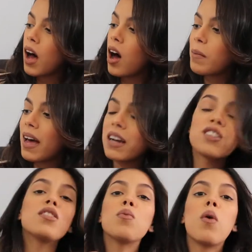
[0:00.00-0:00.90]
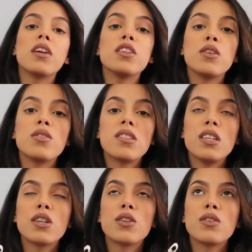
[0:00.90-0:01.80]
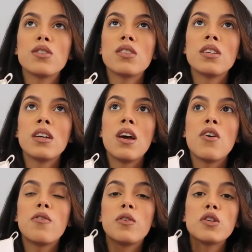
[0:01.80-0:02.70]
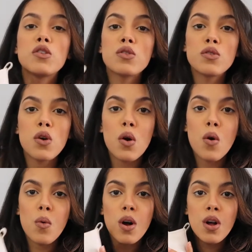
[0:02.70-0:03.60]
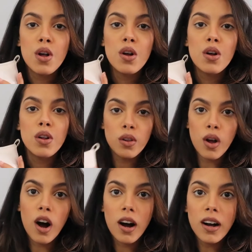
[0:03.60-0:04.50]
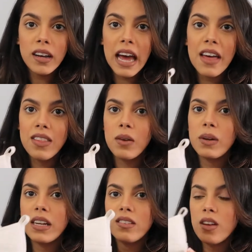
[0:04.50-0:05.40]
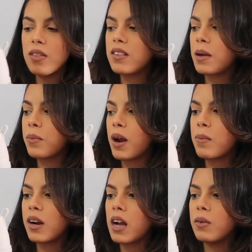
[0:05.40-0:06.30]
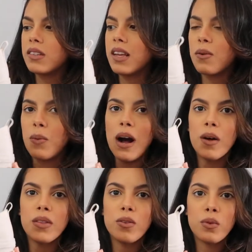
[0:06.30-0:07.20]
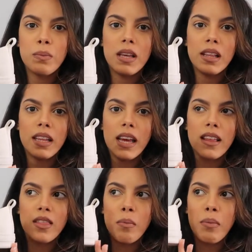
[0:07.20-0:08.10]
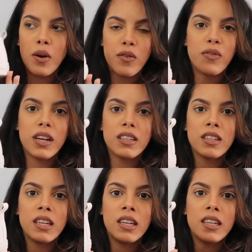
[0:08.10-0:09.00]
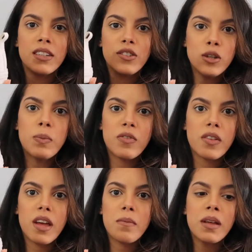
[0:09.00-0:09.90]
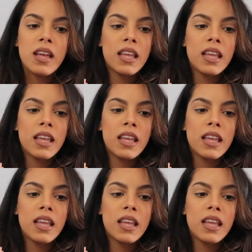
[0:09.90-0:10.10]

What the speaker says: I actually wanted those sneakers for so long, and then when I saw these at Primark, I was like, wow, these would be like the perfect dupe for them.